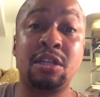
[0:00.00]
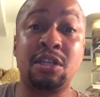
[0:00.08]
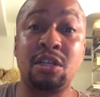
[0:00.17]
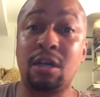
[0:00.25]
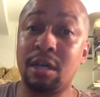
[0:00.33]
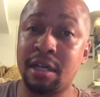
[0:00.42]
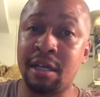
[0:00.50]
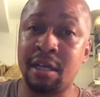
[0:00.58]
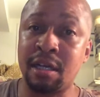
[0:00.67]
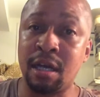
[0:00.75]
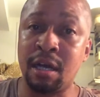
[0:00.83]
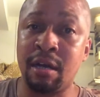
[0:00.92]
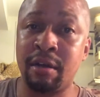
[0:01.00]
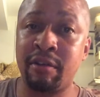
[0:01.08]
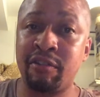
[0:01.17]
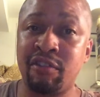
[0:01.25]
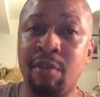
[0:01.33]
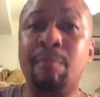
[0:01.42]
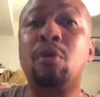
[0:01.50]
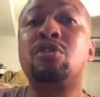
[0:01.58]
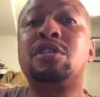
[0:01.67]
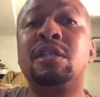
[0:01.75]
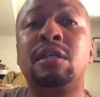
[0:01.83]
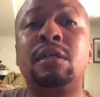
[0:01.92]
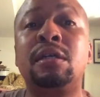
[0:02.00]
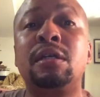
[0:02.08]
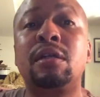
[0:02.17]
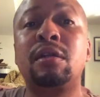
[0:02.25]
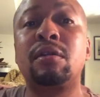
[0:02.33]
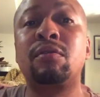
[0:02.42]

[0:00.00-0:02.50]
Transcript: the target of emotional